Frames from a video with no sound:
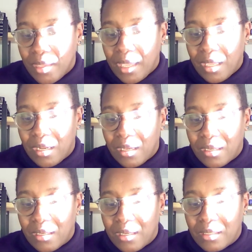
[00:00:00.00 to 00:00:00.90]

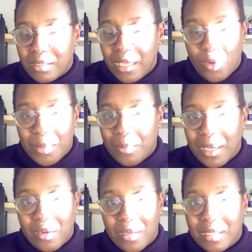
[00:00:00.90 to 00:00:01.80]
to help me
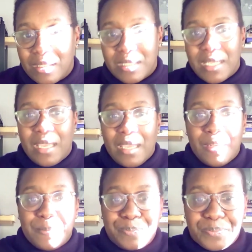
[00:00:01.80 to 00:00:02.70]
better
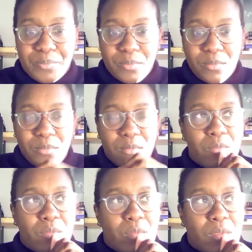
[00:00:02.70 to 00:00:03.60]
understand
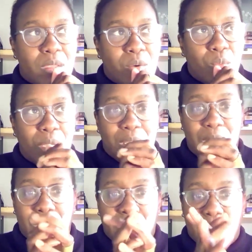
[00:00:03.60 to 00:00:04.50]
what
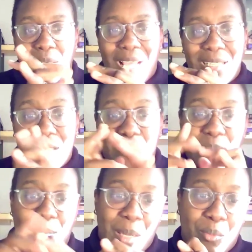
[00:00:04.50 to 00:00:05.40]
the not just what
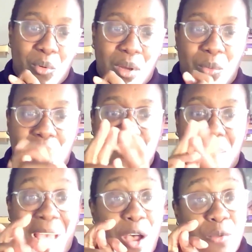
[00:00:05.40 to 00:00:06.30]
the main point was,
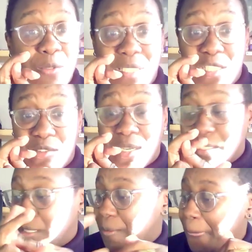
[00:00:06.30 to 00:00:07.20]
but how it was
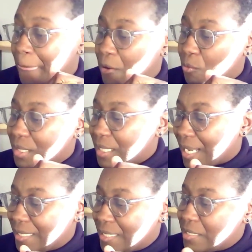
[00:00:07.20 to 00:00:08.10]
constructed. One thing
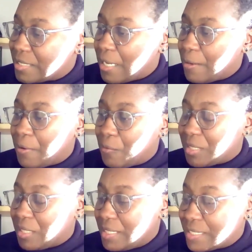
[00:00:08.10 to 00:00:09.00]
I didn't say
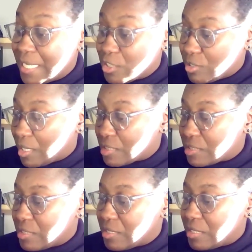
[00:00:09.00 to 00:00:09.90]
within these
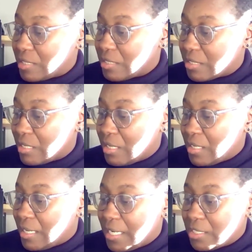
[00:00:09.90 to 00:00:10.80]
introductions is
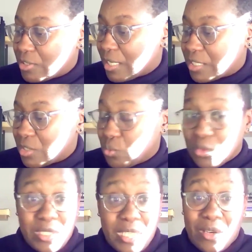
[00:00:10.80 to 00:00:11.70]
introductions
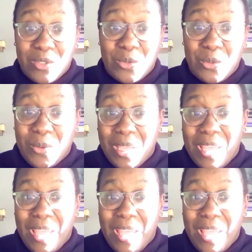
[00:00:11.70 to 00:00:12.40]
will tell you